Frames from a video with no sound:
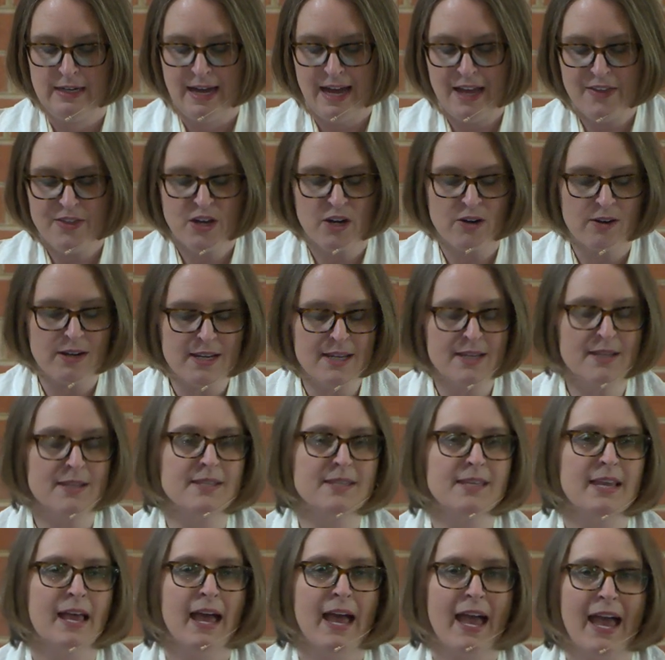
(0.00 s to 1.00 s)
And there is
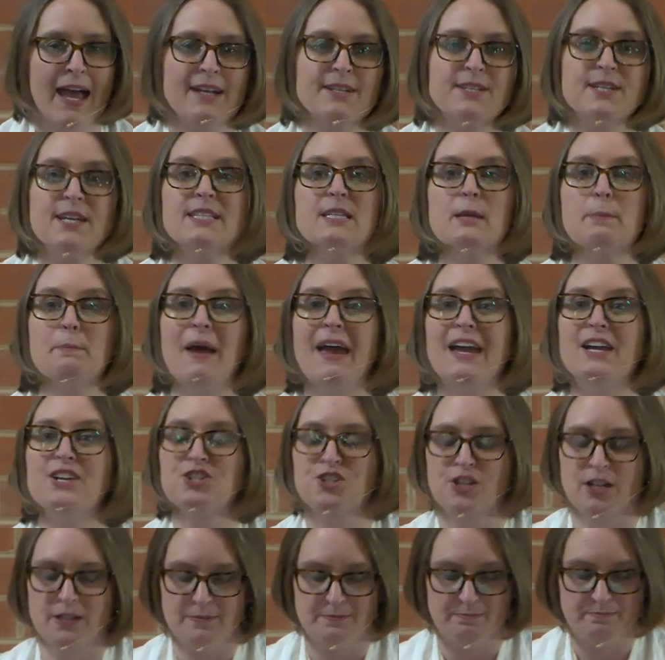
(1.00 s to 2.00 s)

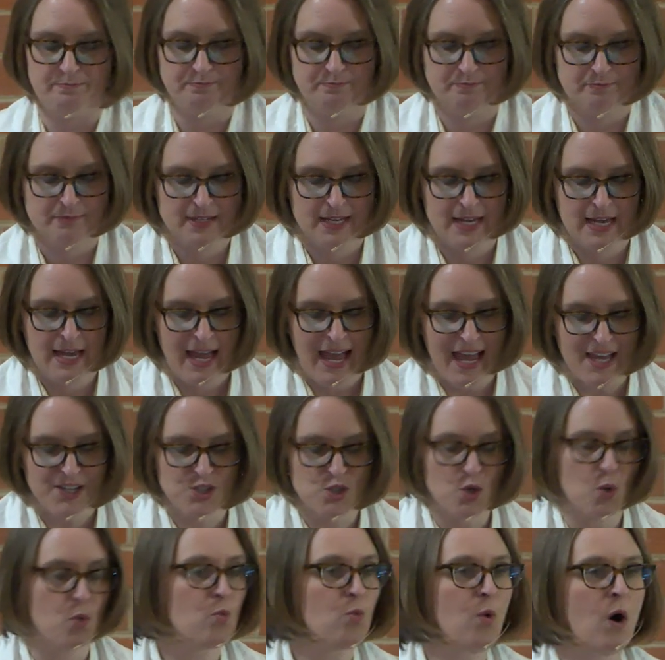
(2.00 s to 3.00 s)
anticipation as
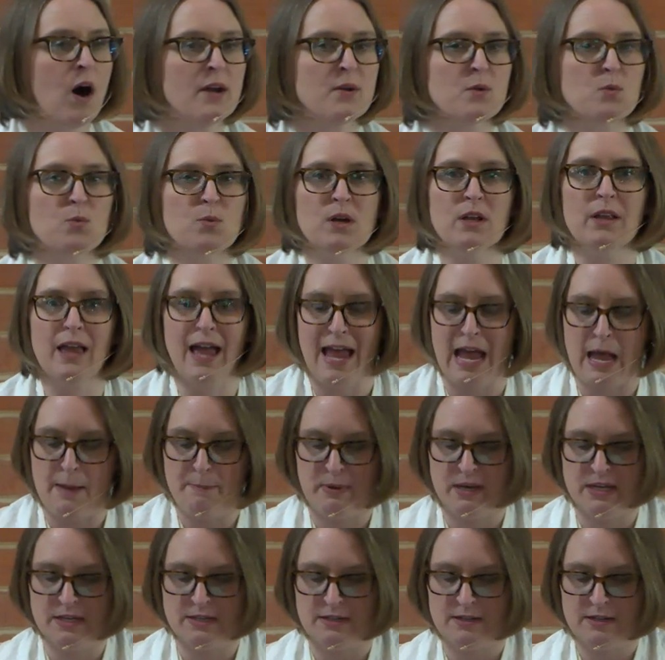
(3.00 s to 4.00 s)
to what will
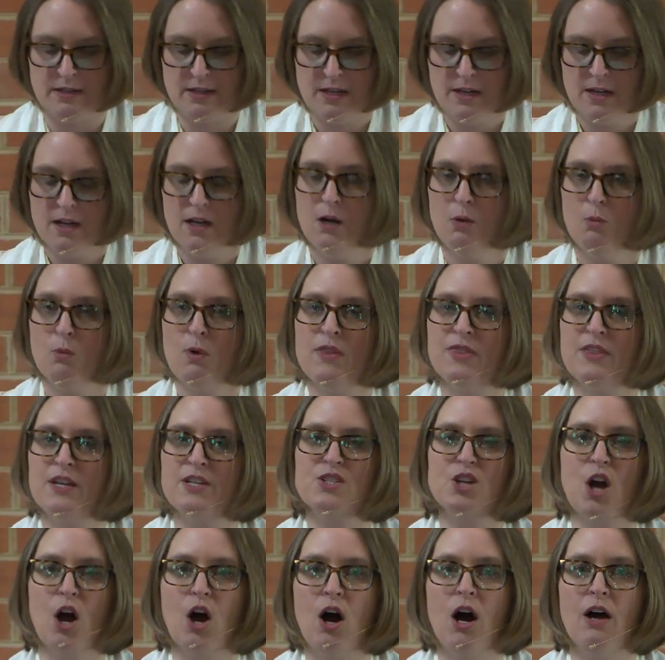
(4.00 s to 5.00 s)
happen when the
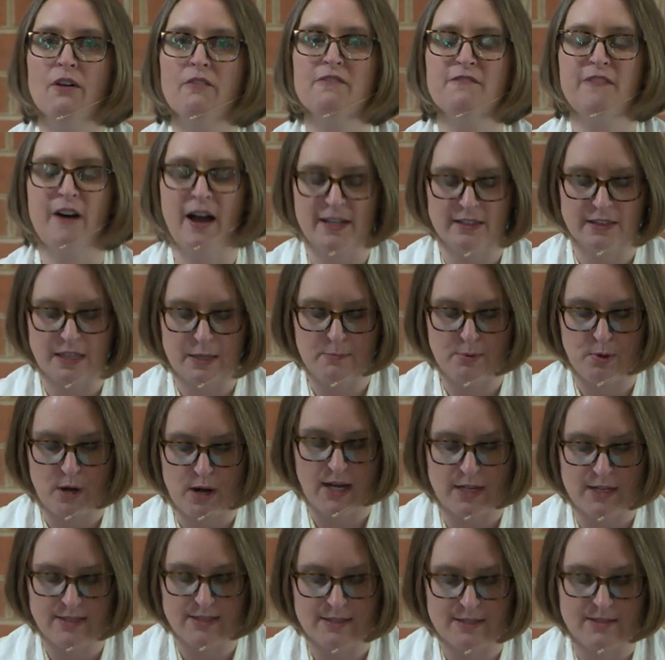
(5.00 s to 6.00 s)
dawn finally
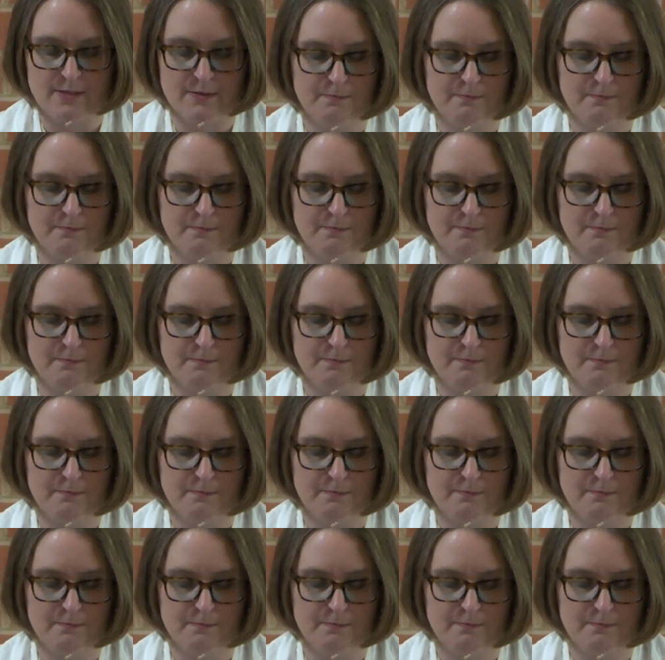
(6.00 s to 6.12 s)
breaks.